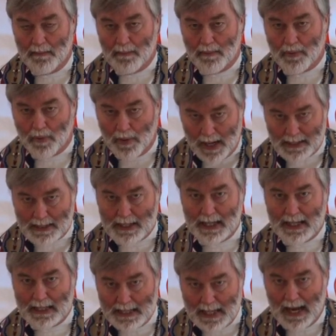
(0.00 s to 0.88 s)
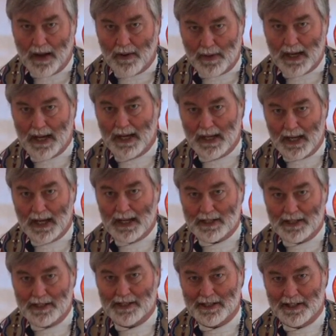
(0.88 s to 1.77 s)
pressing down on
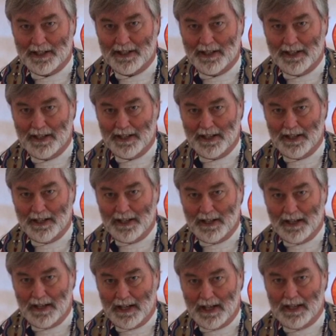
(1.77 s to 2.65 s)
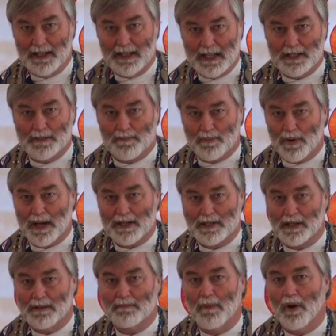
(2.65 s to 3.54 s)
us in this
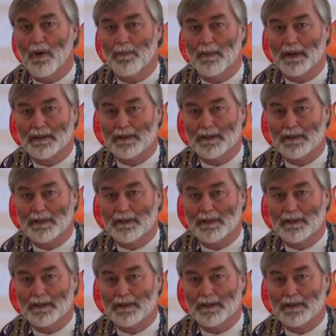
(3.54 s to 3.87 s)
present moment.